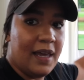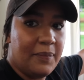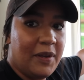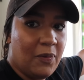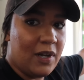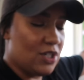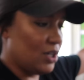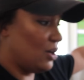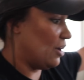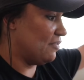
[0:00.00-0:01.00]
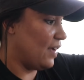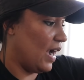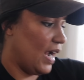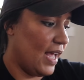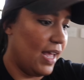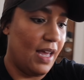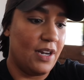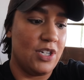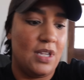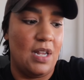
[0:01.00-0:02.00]
and me watching golf. I
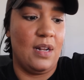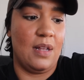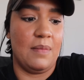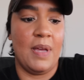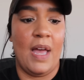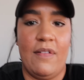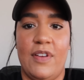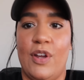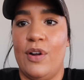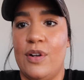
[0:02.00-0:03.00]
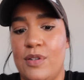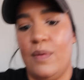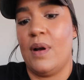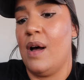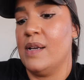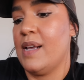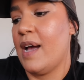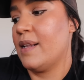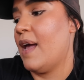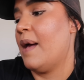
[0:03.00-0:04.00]
actually ended up having her do a
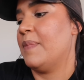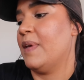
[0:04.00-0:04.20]
contact nap